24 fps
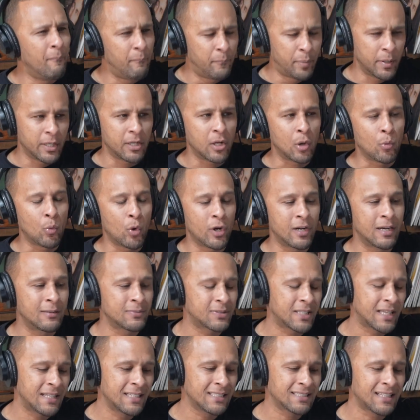But what I'm
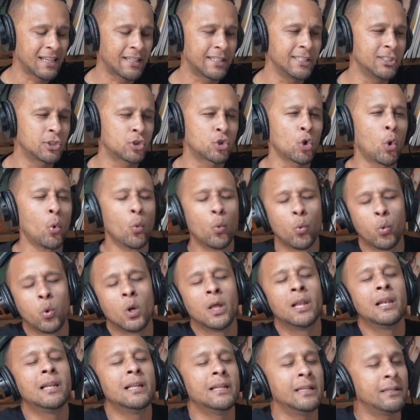saying is, like, versatile. He's so
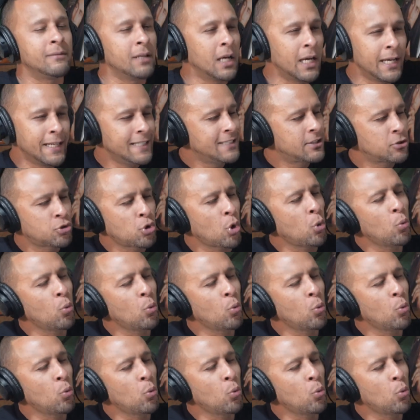willing. He's so